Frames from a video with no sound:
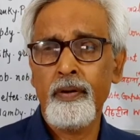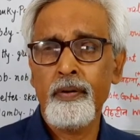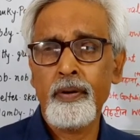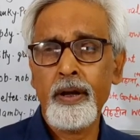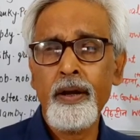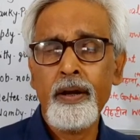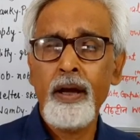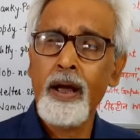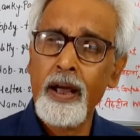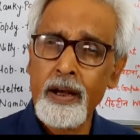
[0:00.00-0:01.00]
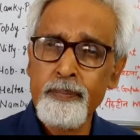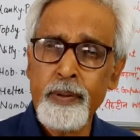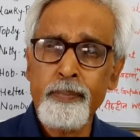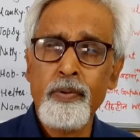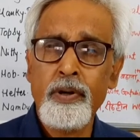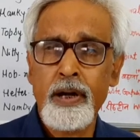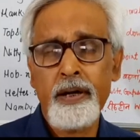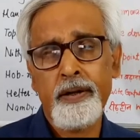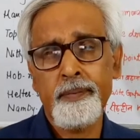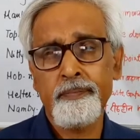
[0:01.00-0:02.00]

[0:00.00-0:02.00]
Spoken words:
okay, and people die.